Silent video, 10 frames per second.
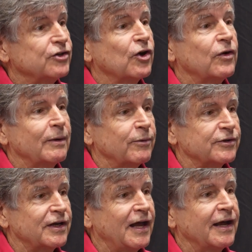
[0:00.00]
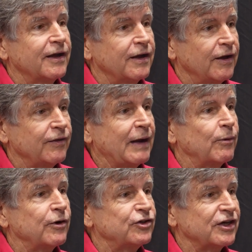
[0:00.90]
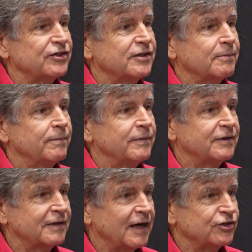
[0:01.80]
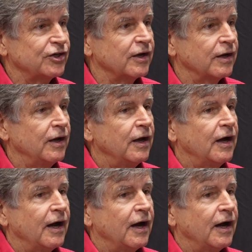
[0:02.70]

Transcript: So it was like they were just touching